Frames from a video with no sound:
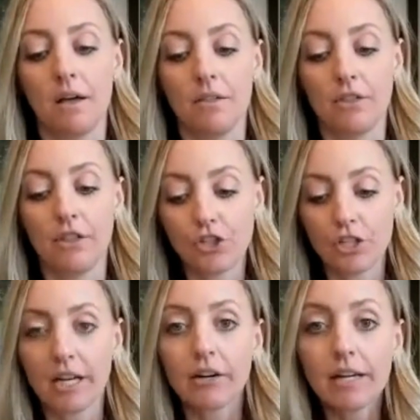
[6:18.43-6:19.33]
The
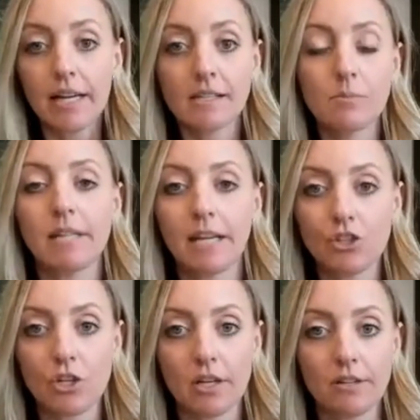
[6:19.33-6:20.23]
generic
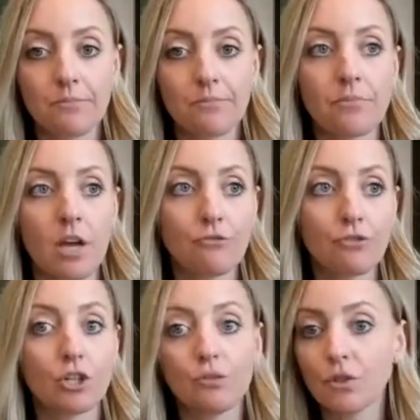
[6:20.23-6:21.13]
explanation of
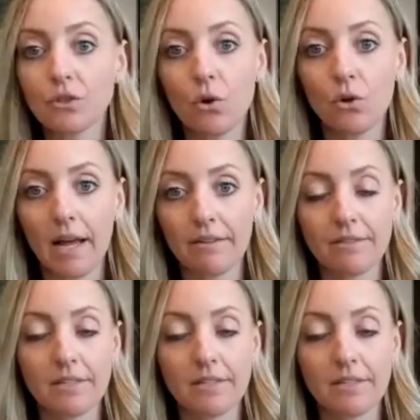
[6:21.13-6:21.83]
term versus whole life.